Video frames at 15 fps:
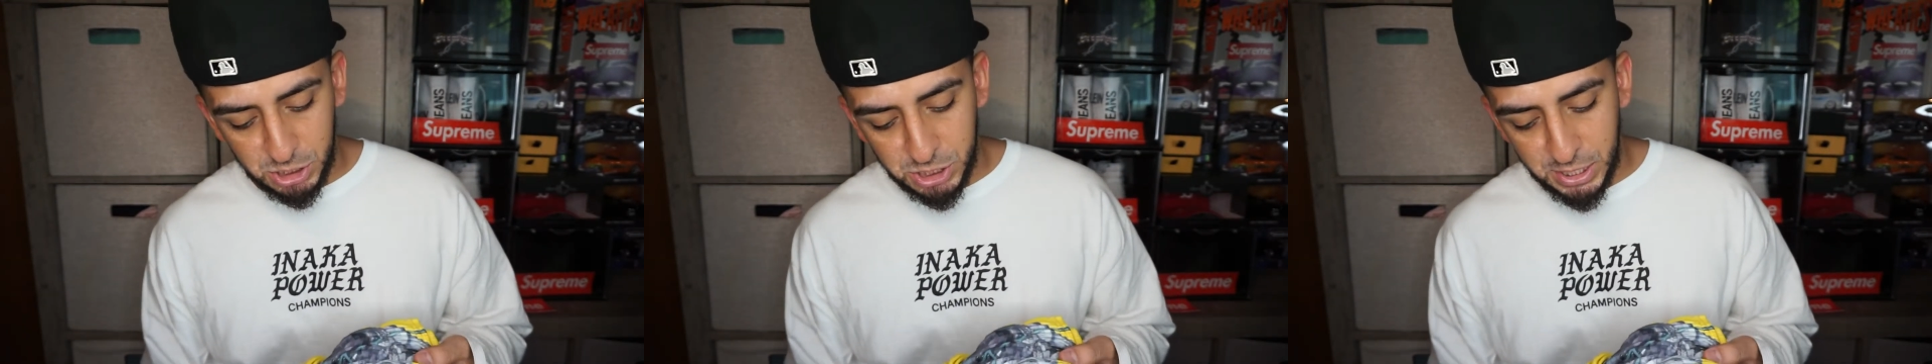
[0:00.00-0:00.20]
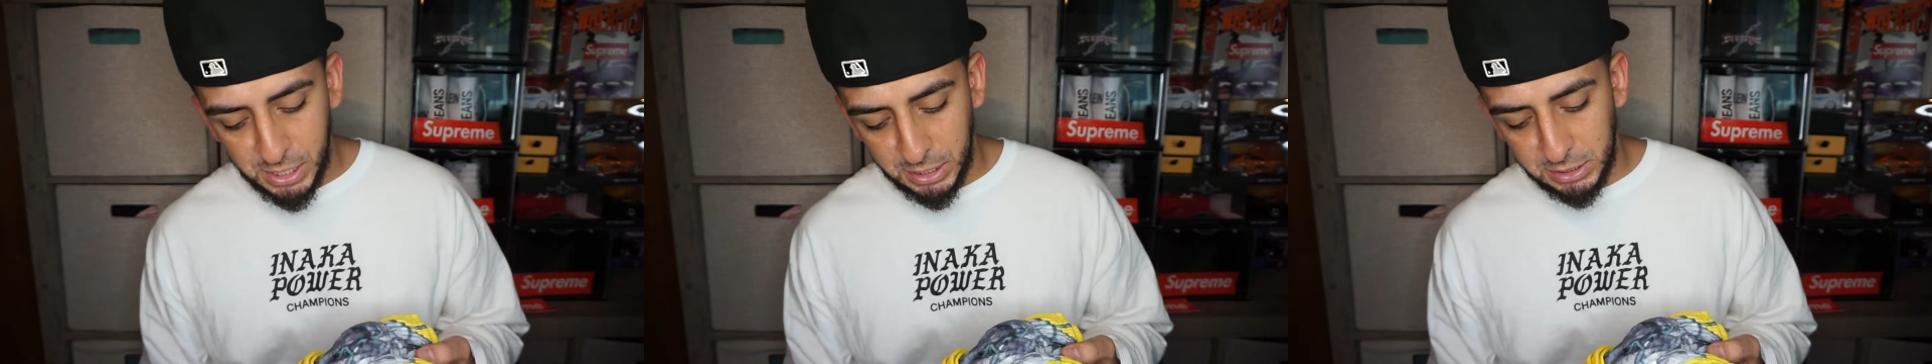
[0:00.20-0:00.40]

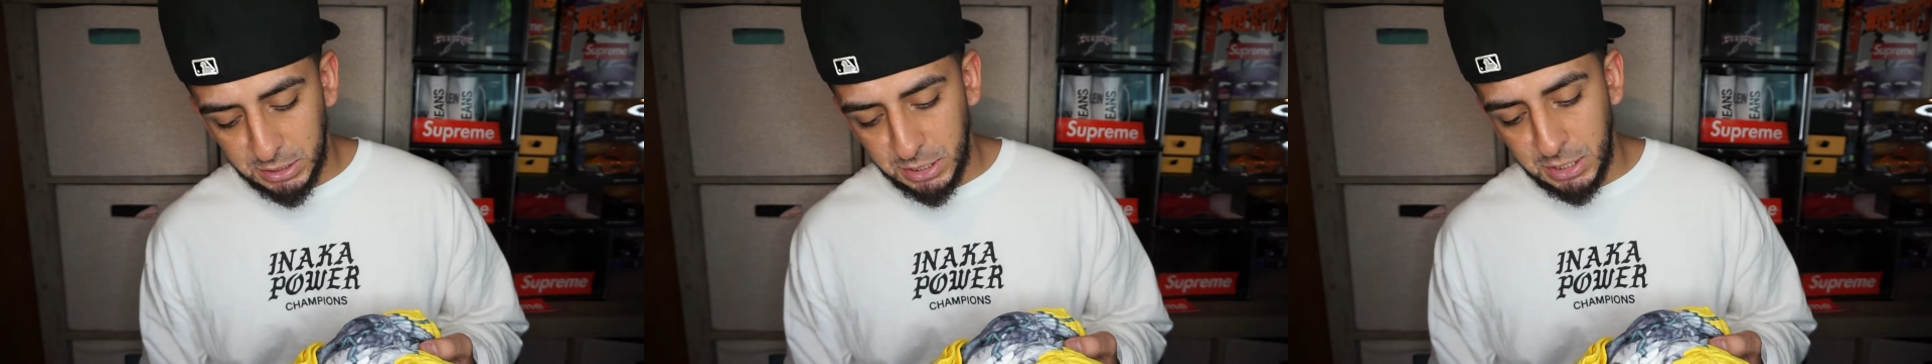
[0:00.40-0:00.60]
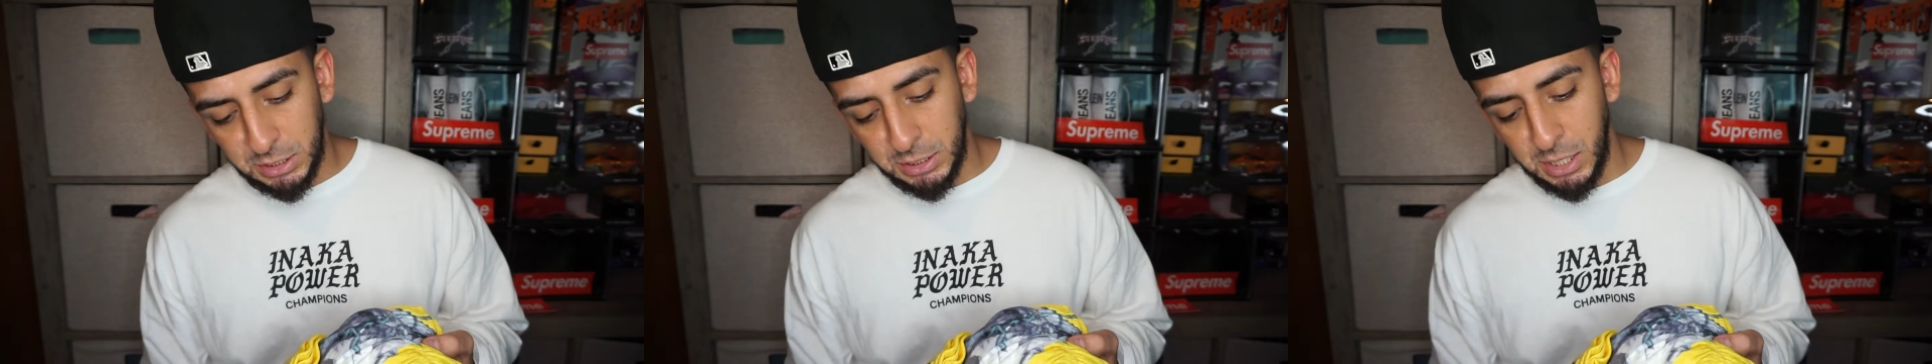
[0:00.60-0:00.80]
Jacked
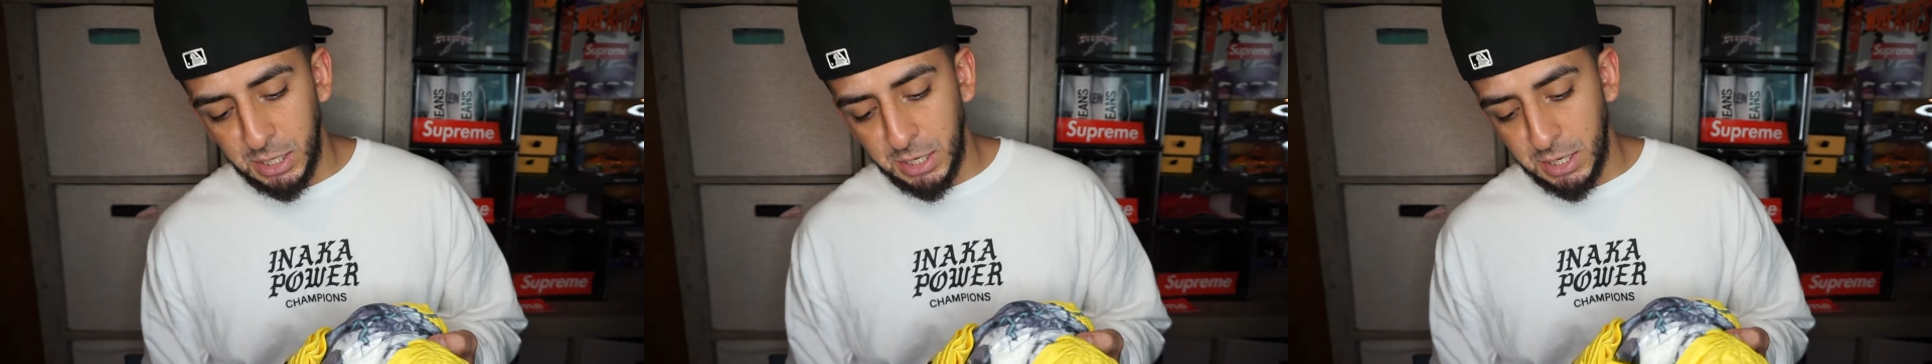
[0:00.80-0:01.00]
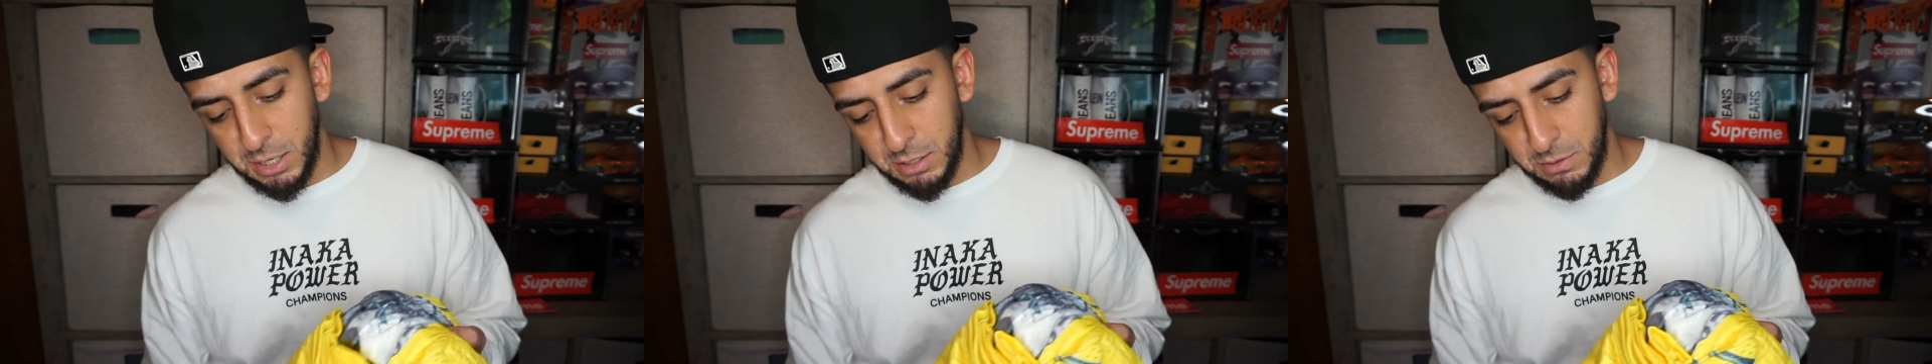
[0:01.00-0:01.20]

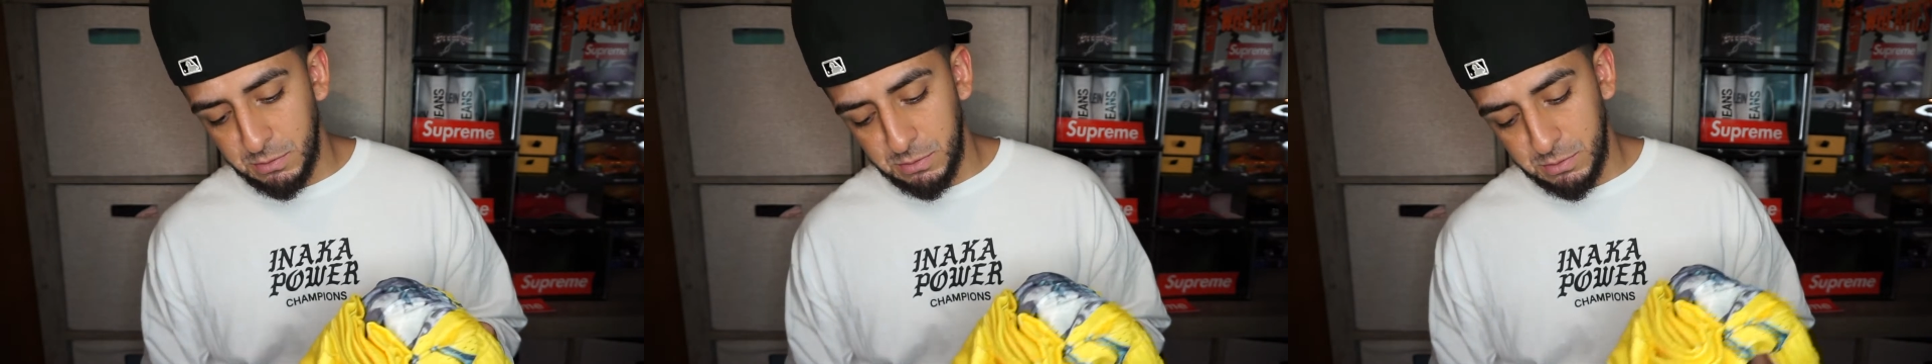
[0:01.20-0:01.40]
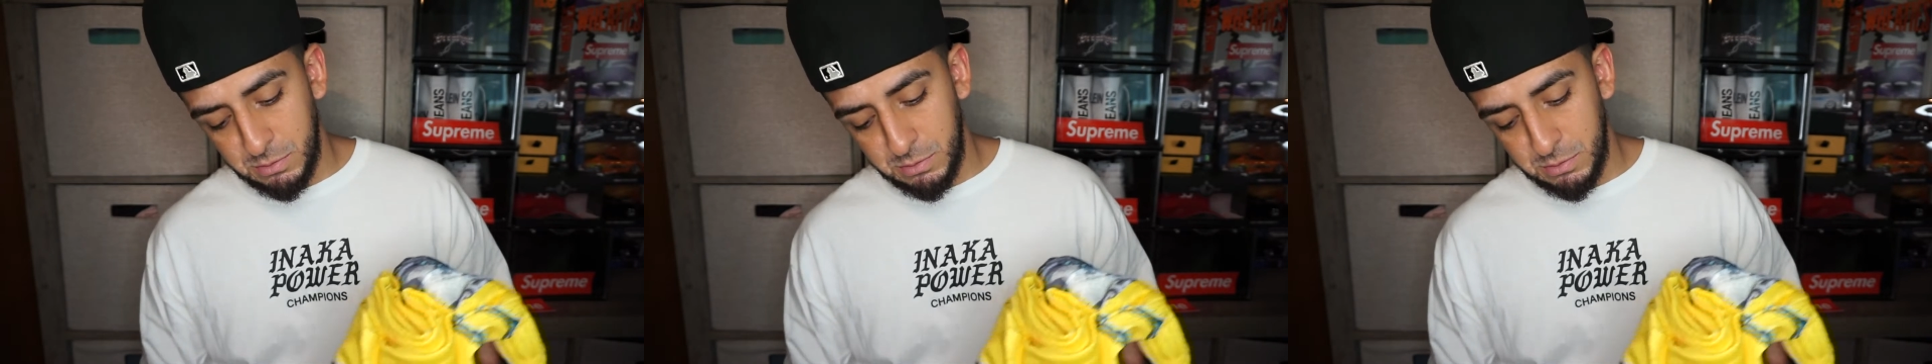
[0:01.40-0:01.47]
Italiano